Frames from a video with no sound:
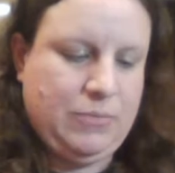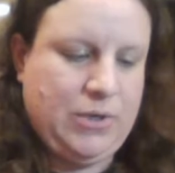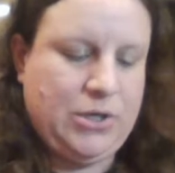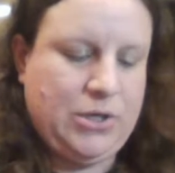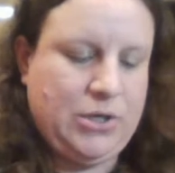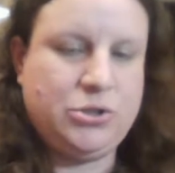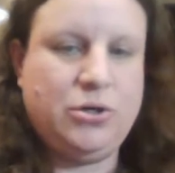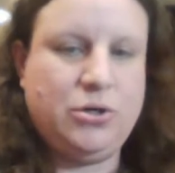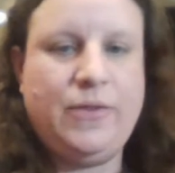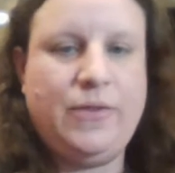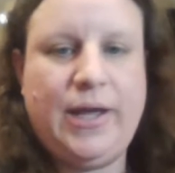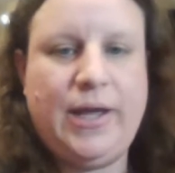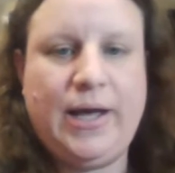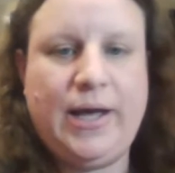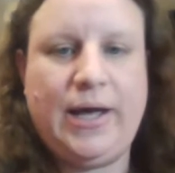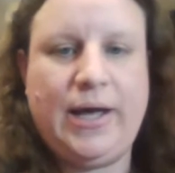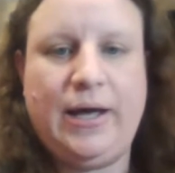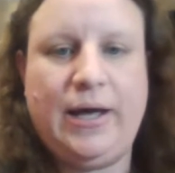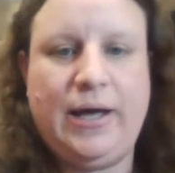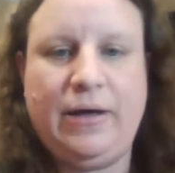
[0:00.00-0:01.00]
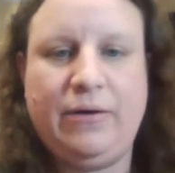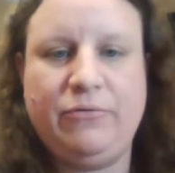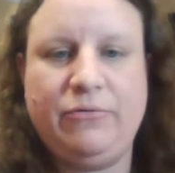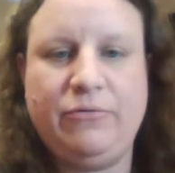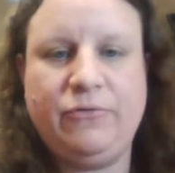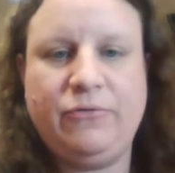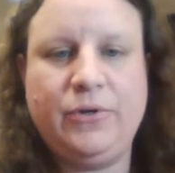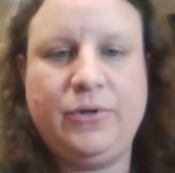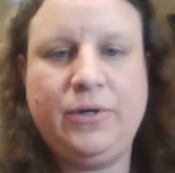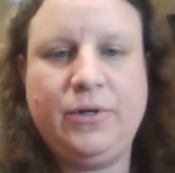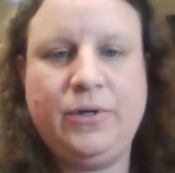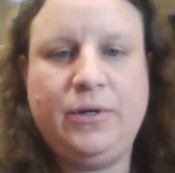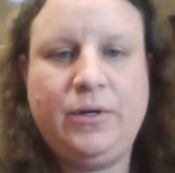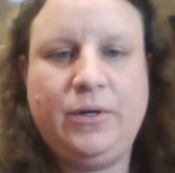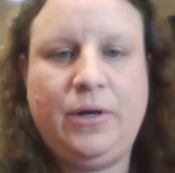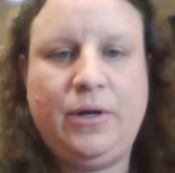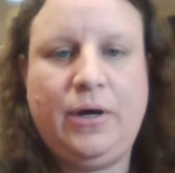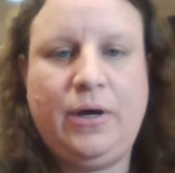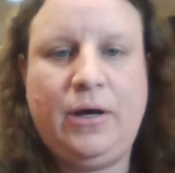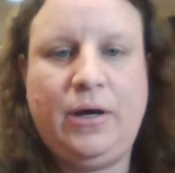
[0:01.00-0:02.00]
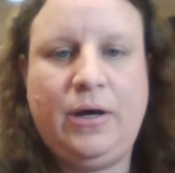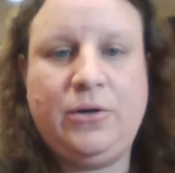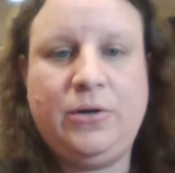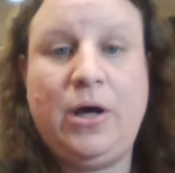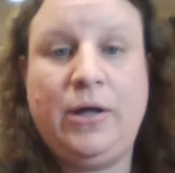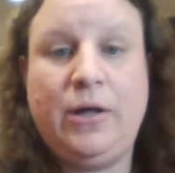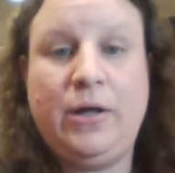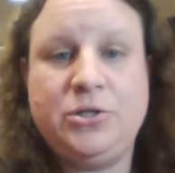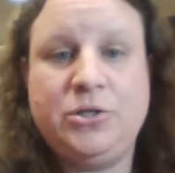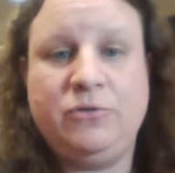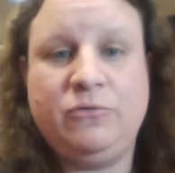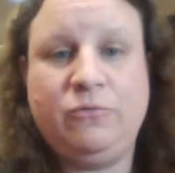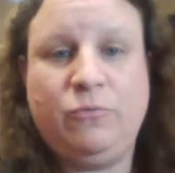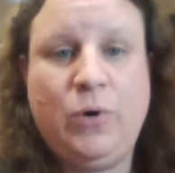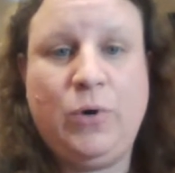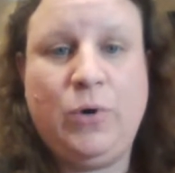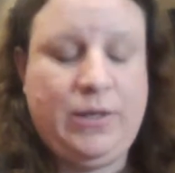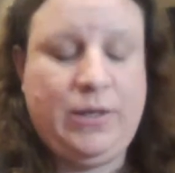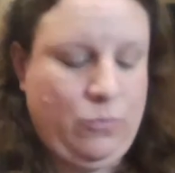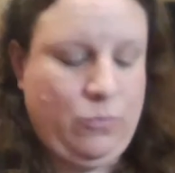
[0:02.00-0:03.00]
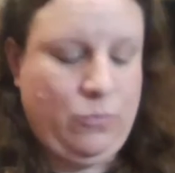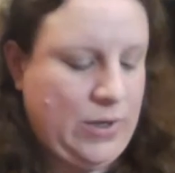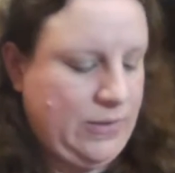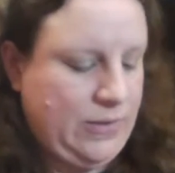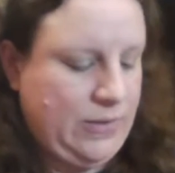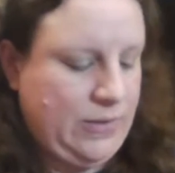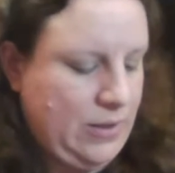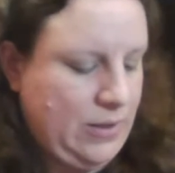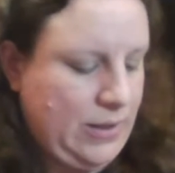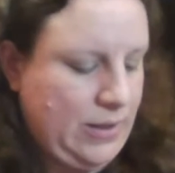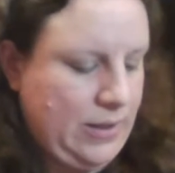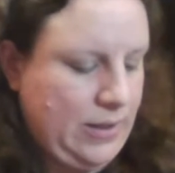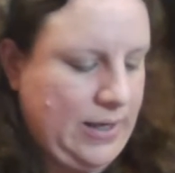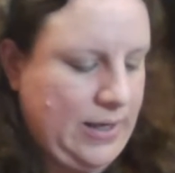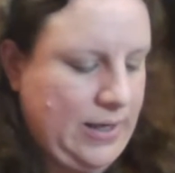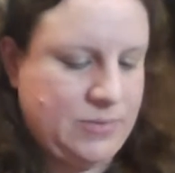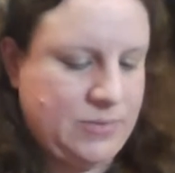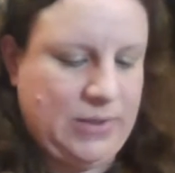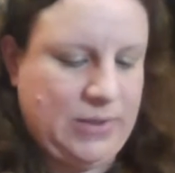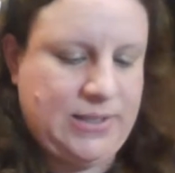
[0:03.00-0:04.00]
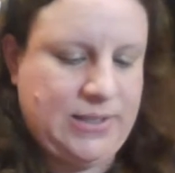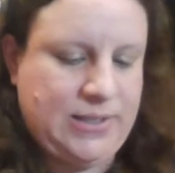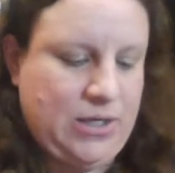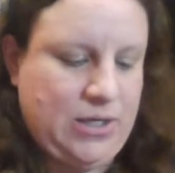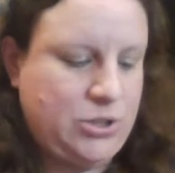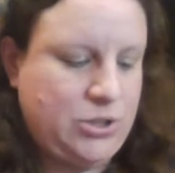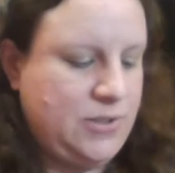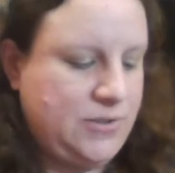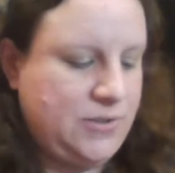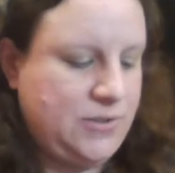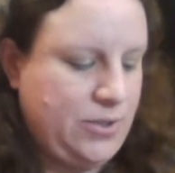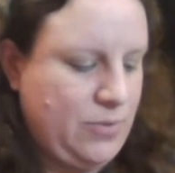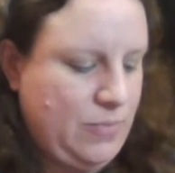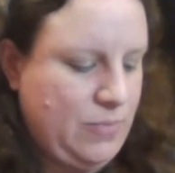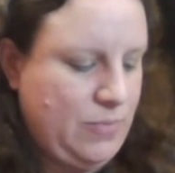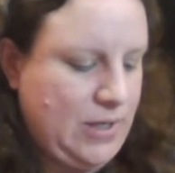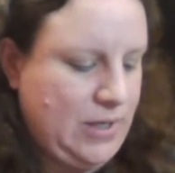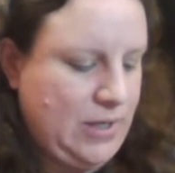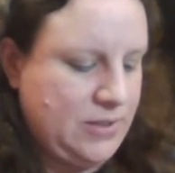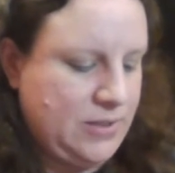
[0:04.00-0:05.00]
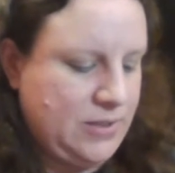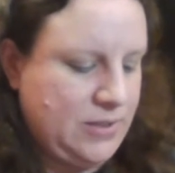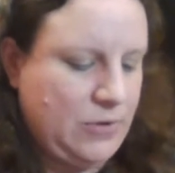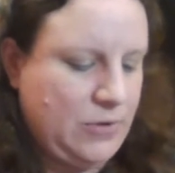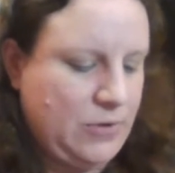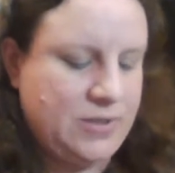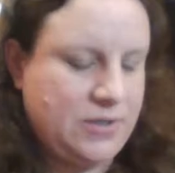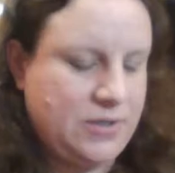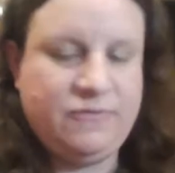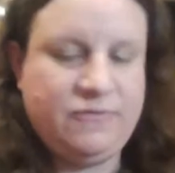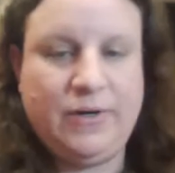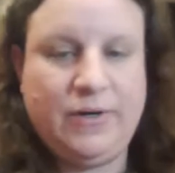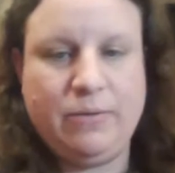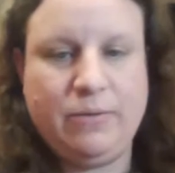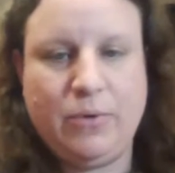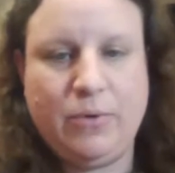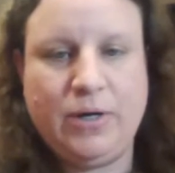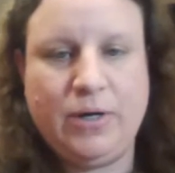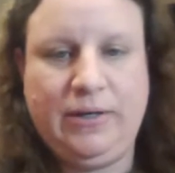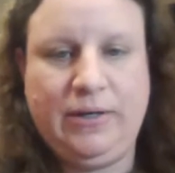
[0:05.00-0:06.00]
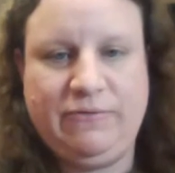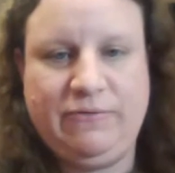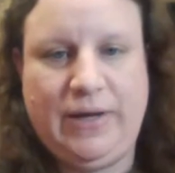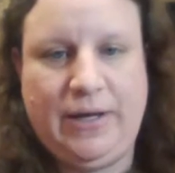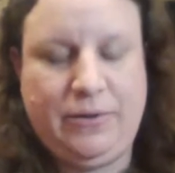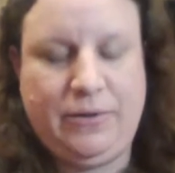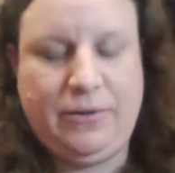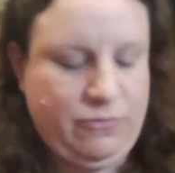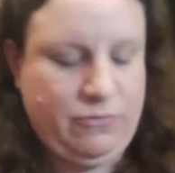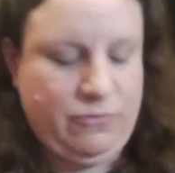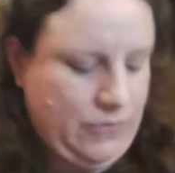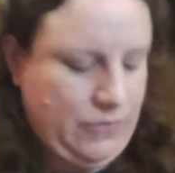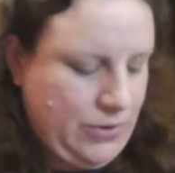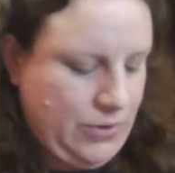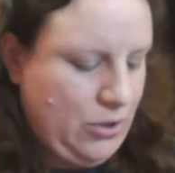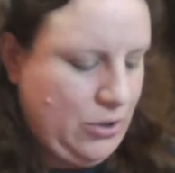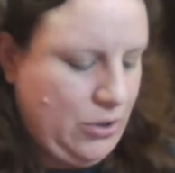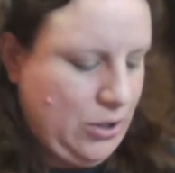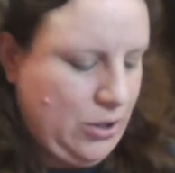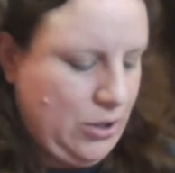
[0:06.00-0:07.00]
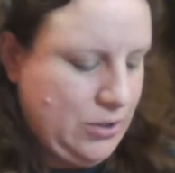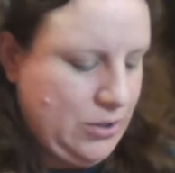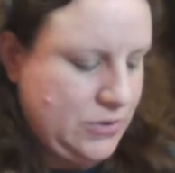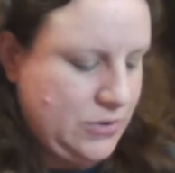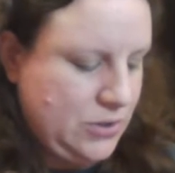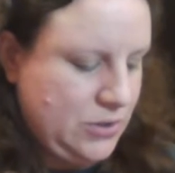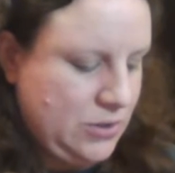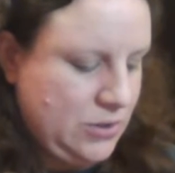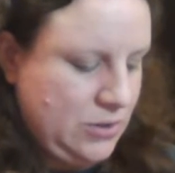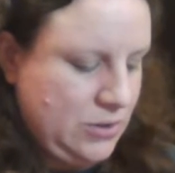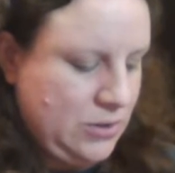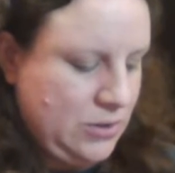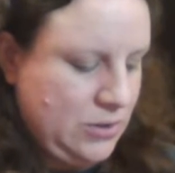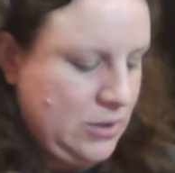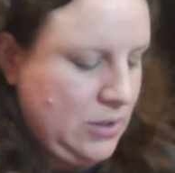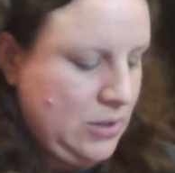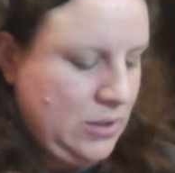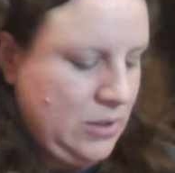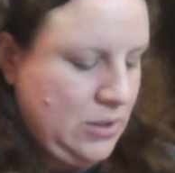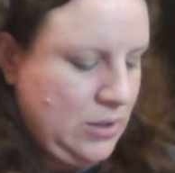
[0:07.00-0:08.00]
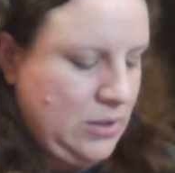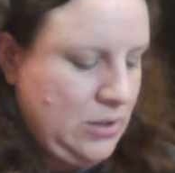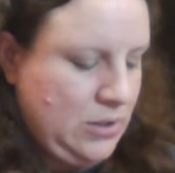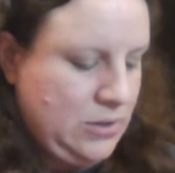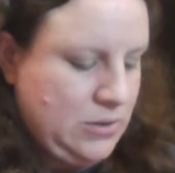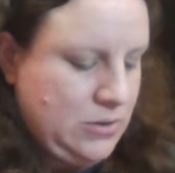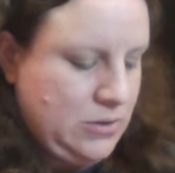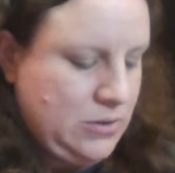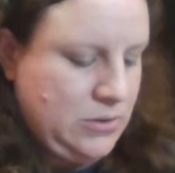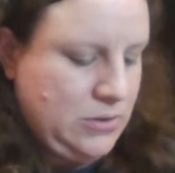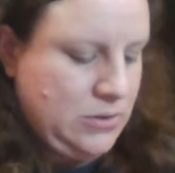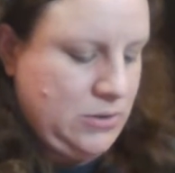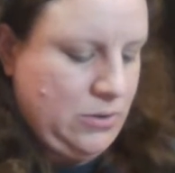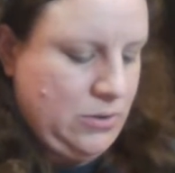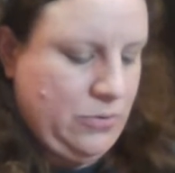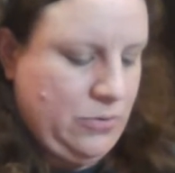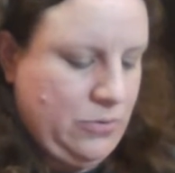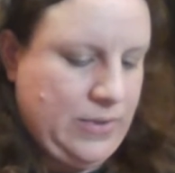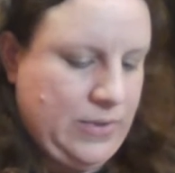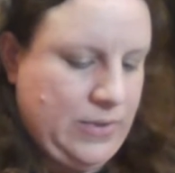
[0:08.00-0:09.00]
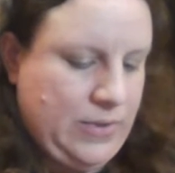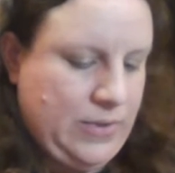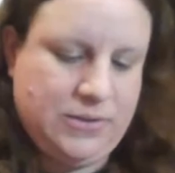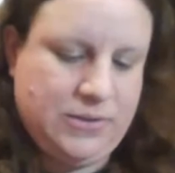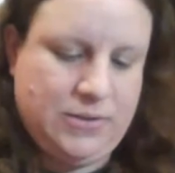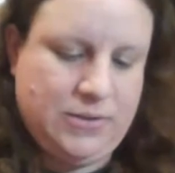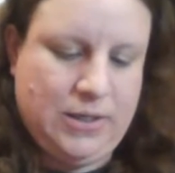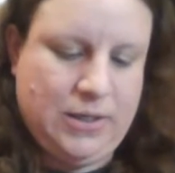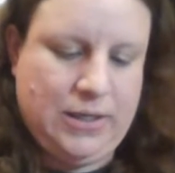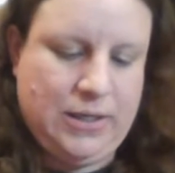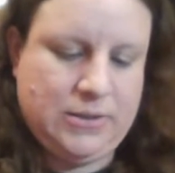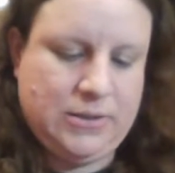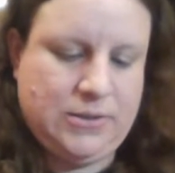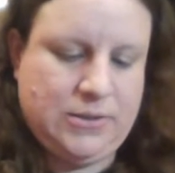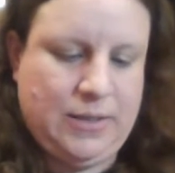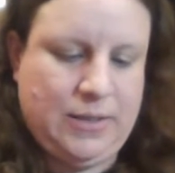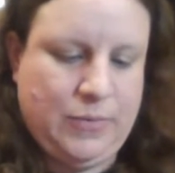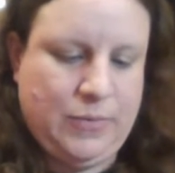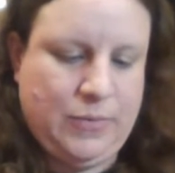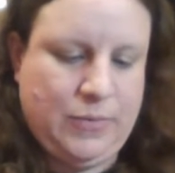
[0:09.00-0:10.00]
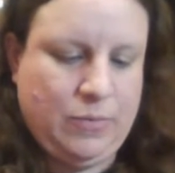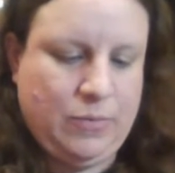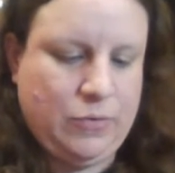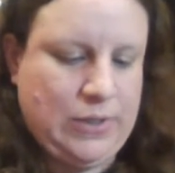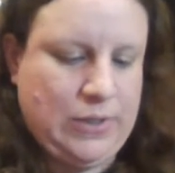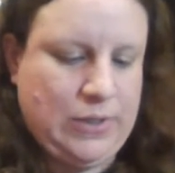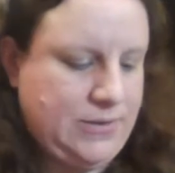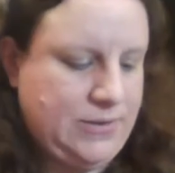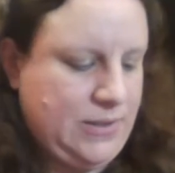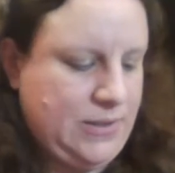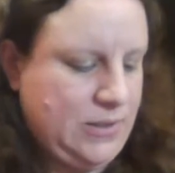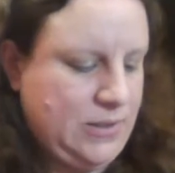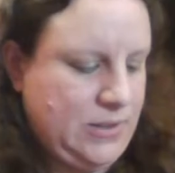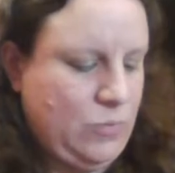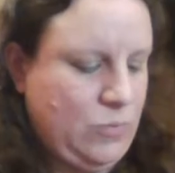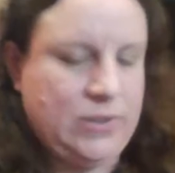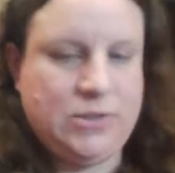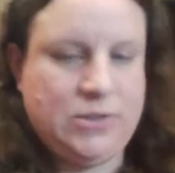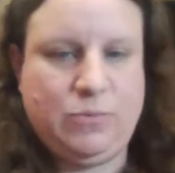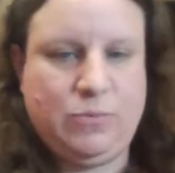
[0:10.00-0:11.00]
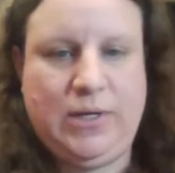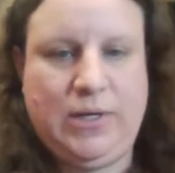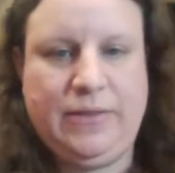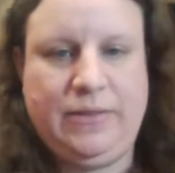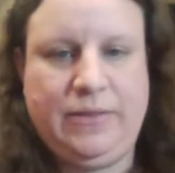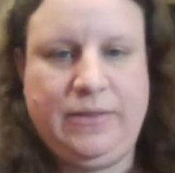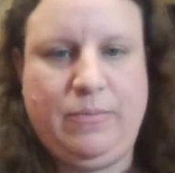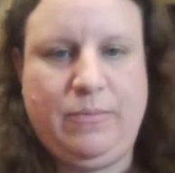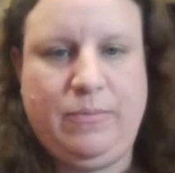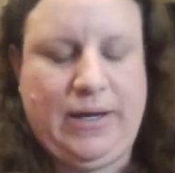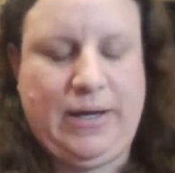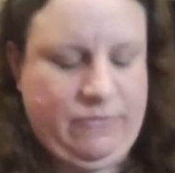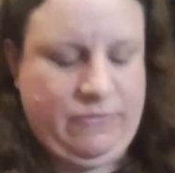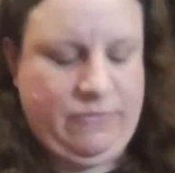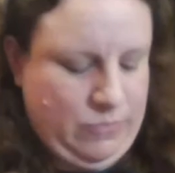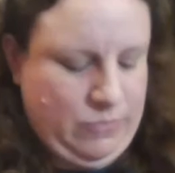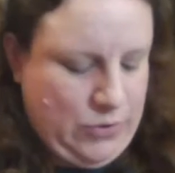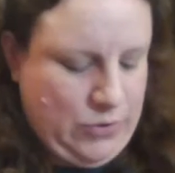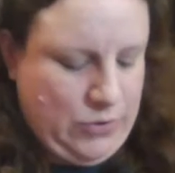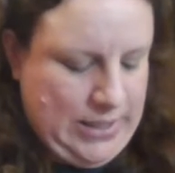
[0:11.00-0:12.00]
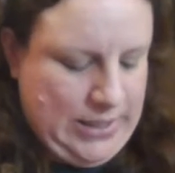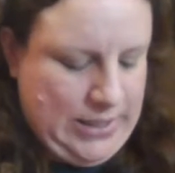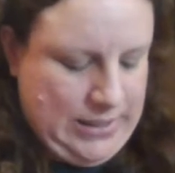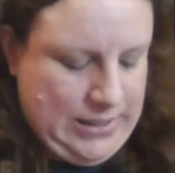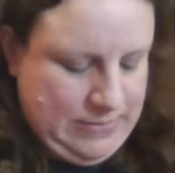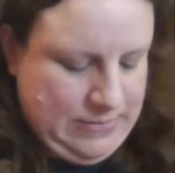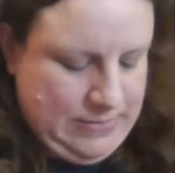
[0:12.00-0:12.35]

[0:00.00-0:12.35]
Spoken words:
sure they have knowledge of what their expectation is going to be as far as fair market value for the cards. So that's the next step in the process once we get them back from grading.